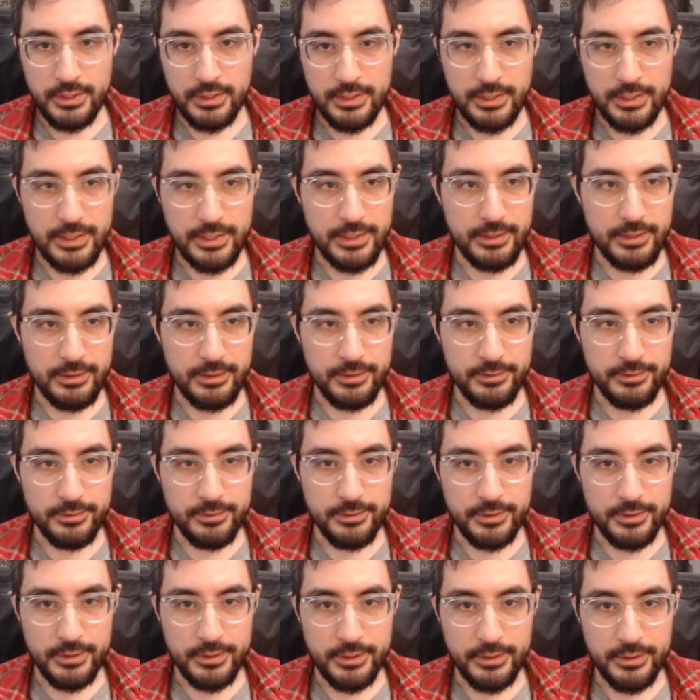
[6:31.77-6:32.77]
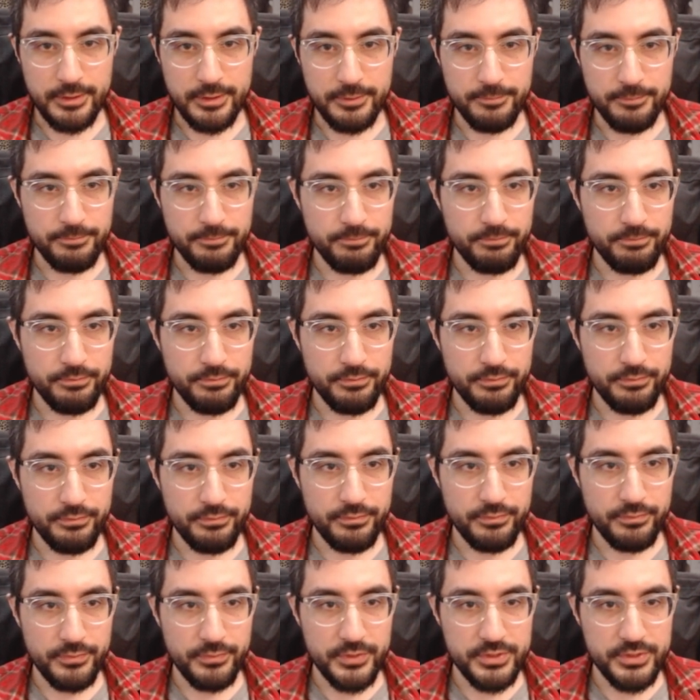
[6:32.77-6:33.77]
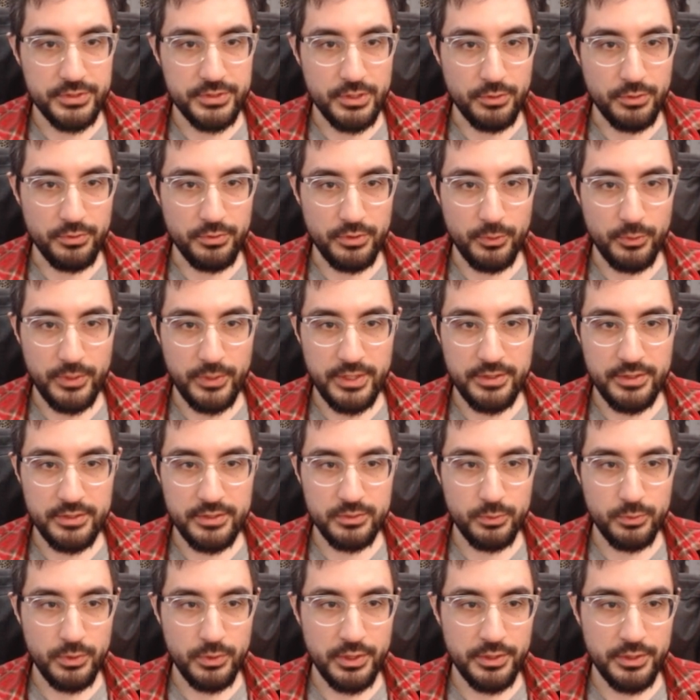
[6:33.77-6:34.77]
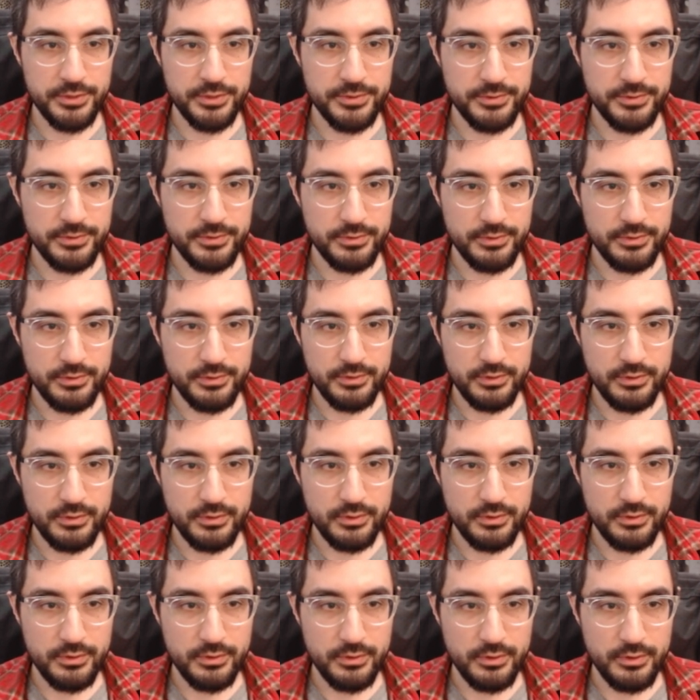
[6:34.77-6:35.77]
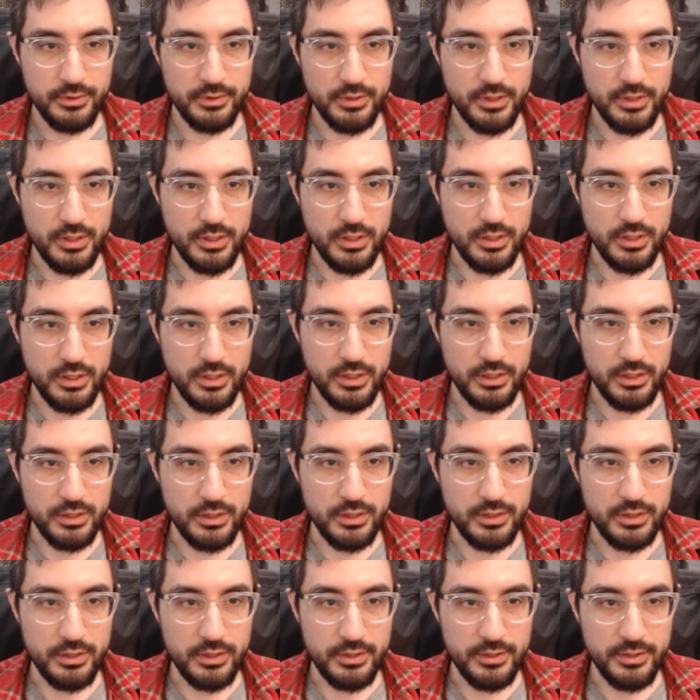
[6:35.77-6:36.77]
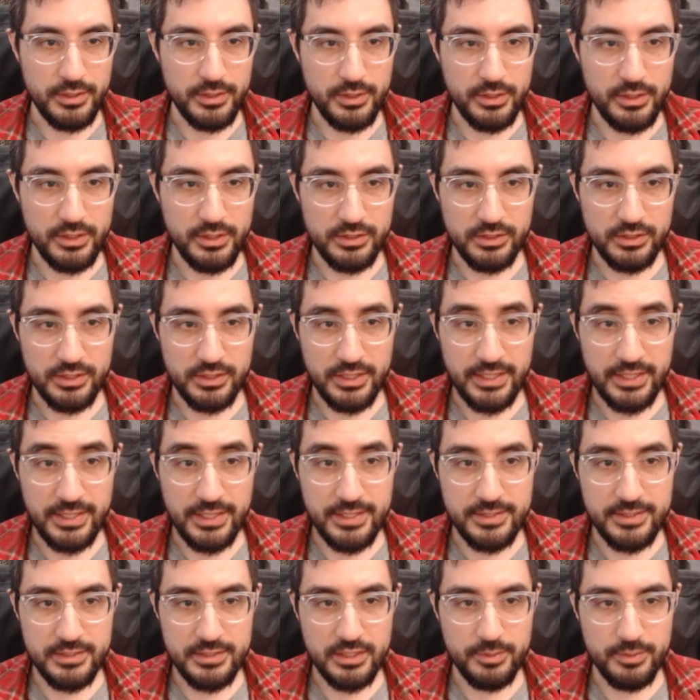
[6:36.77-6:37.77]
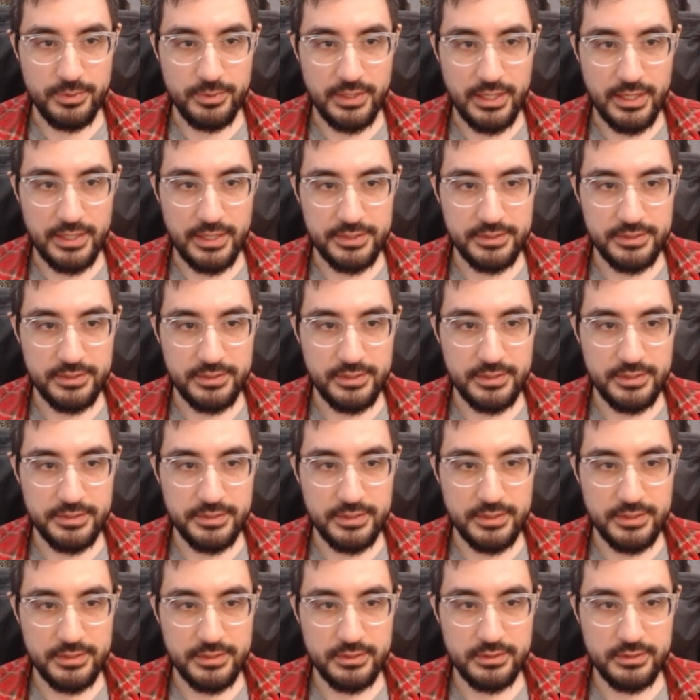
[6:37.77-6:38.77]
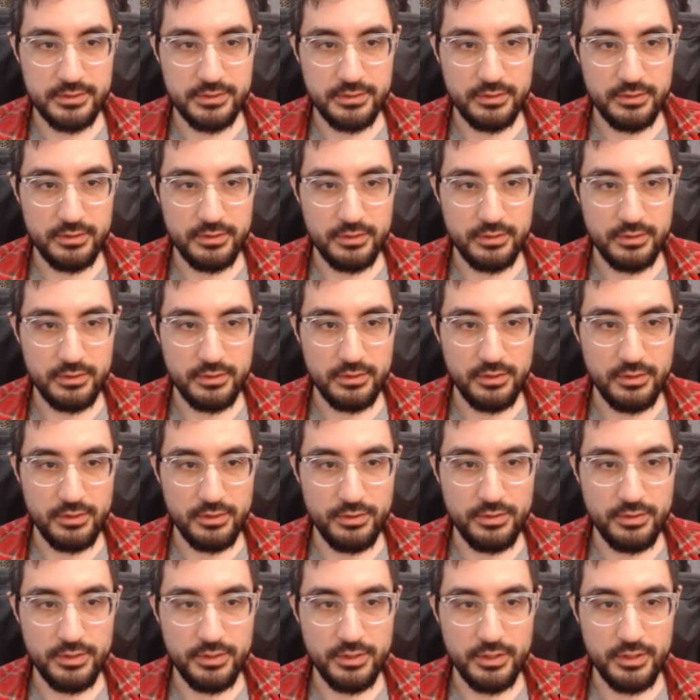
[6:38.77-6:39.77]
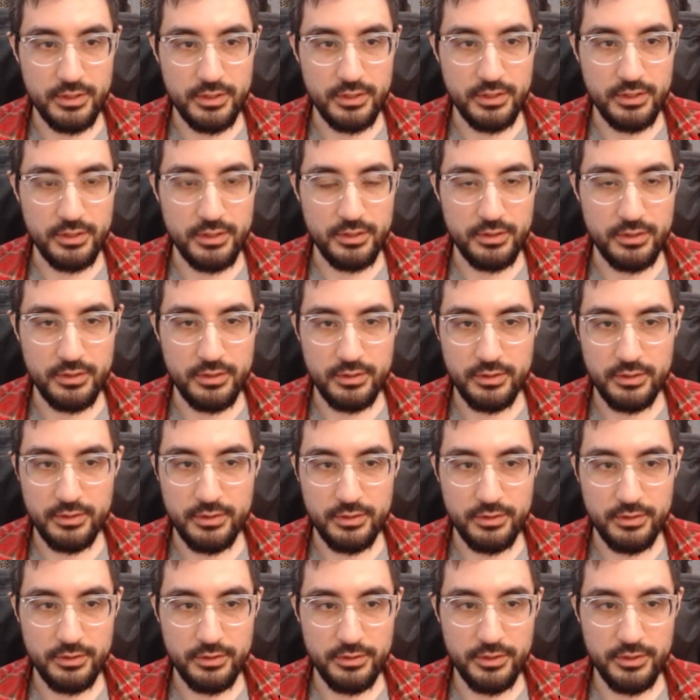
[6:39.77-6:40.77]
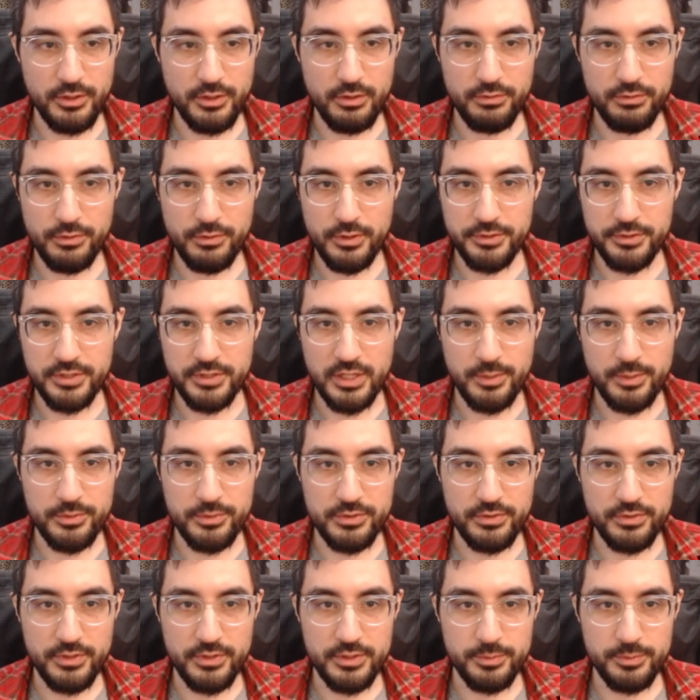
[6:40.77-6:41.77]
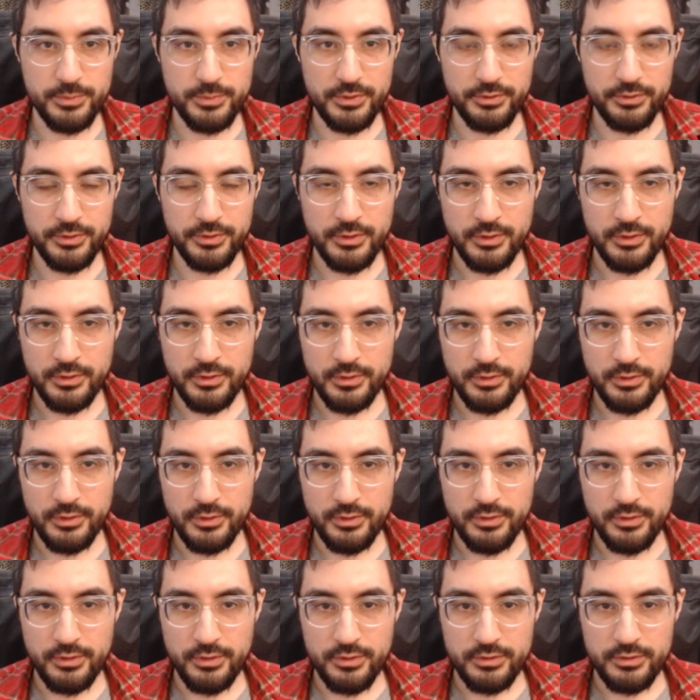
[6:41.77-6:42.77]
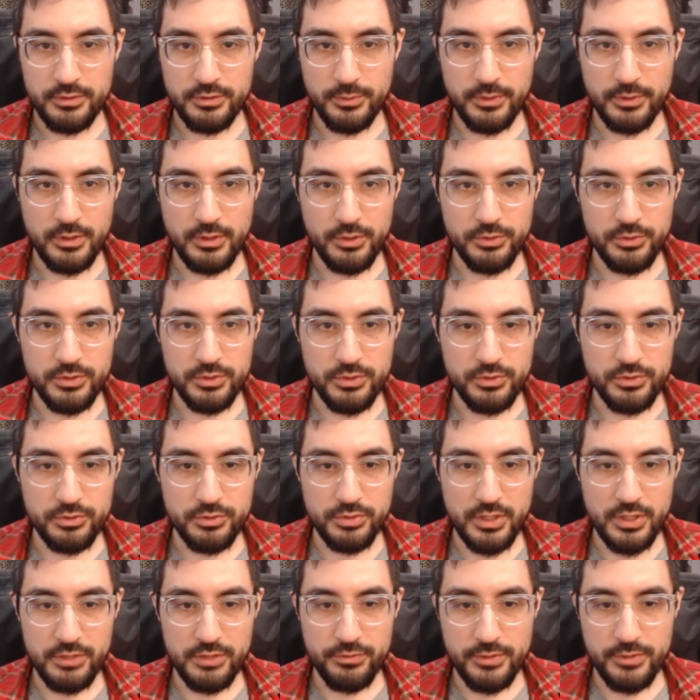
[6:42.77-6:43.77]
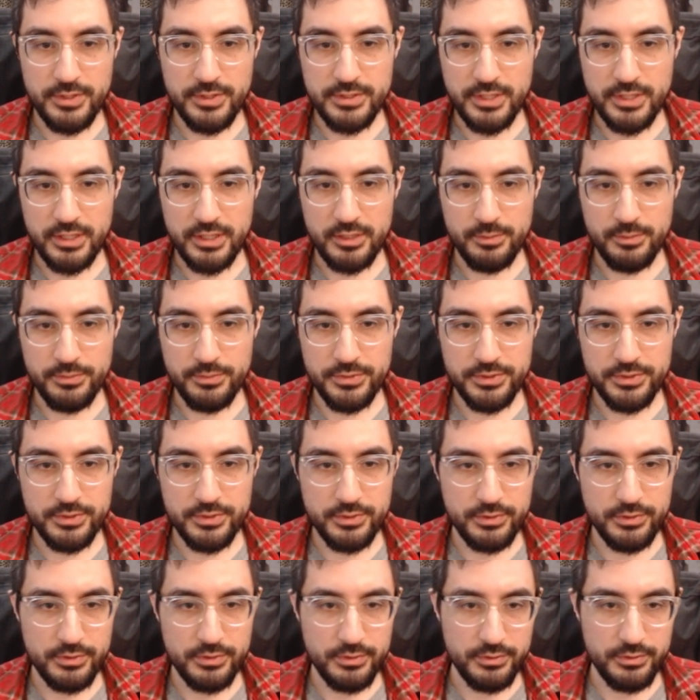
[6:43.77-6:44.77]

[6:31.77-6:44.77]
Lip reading: And so the way this works, hit DPS. This is the overall damage of this build. So we go to trade for these items.